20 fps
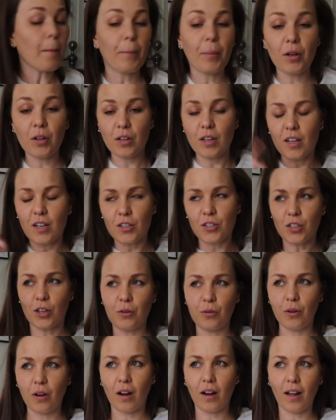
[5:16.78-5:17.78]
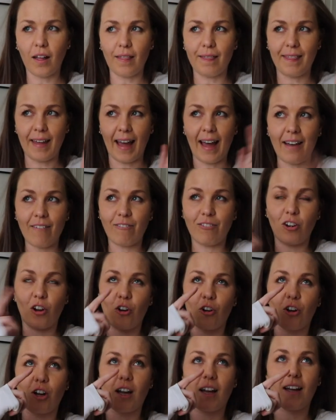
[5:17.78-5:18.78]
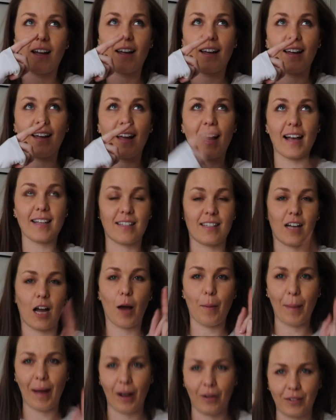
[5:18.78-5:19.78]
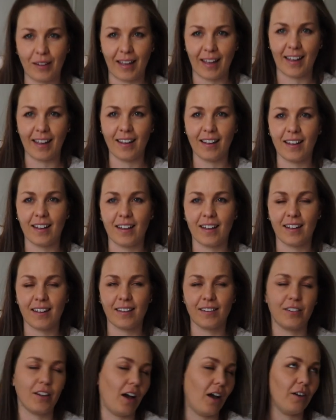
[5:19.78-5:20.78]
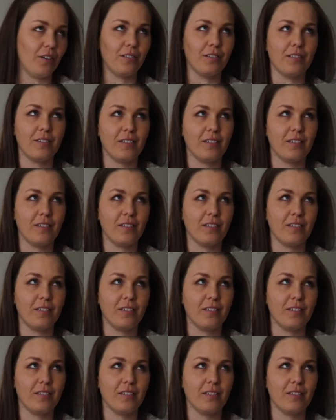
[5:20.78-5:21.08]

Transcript: But, so that vlog hasn't come out yet. No.